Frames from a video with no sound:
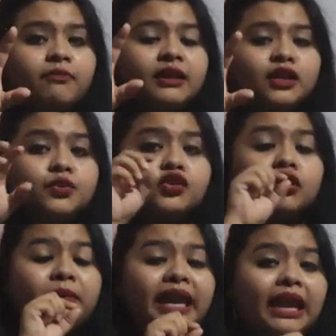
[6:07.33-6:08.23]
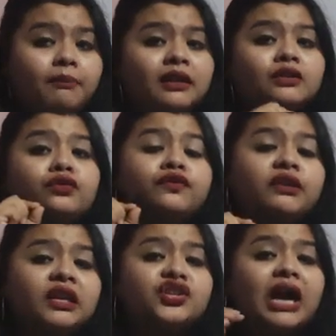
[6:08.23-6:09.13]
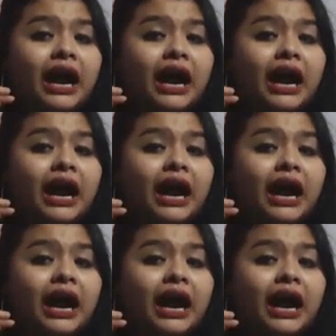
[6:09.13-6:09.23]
minutes we should be able to finish